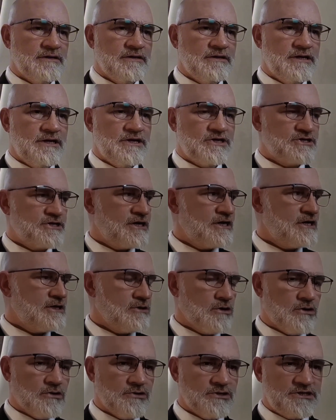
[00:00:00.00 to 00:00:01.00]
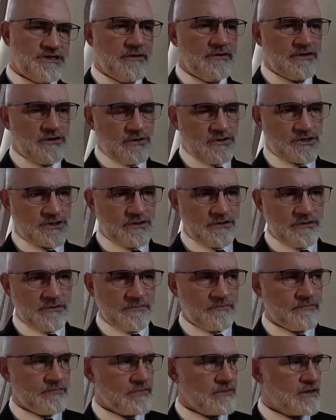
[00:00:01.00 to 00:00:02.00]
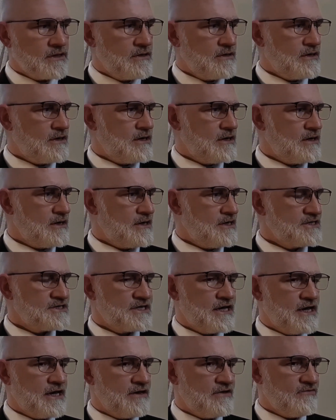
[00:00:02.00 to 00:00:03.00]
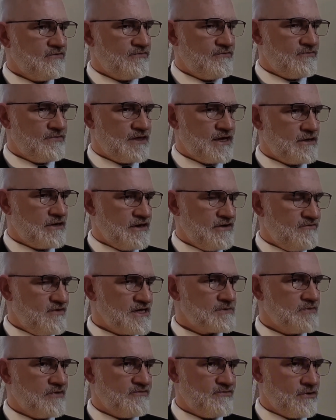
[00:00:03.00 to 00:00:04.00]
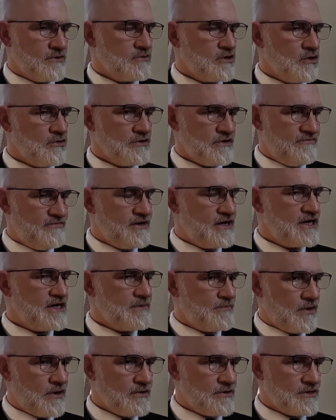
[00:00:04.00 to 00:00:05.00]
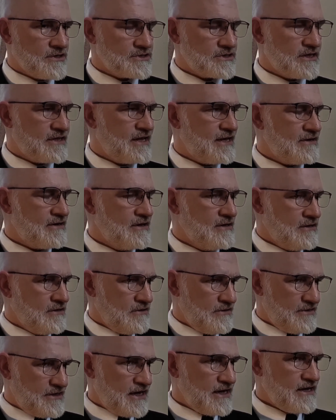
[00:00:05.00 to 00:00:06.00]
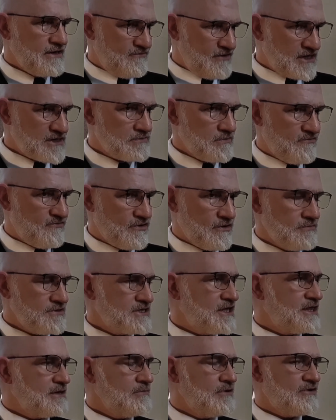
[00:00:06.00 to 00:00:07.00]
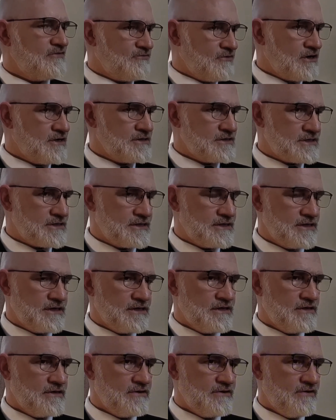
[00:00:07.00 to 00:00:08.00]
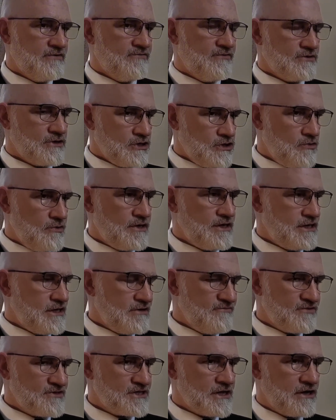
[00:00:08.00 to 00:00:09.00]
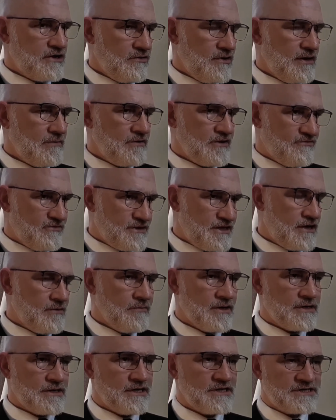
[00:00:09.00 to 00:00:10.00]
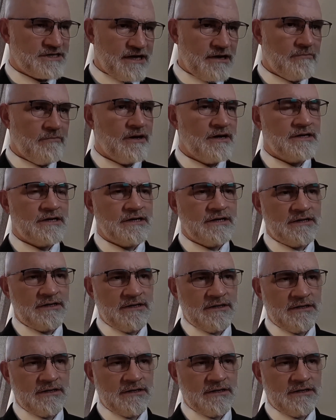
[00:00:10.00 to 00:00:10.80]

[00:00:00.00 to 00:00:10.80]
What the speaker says: His son-in-law, Jared Kushner, is the head of that investment firm called Affinity Partners. And that investment firm is nothing but a front for the UAE and for Saudi Arabia, for their money. It's their money.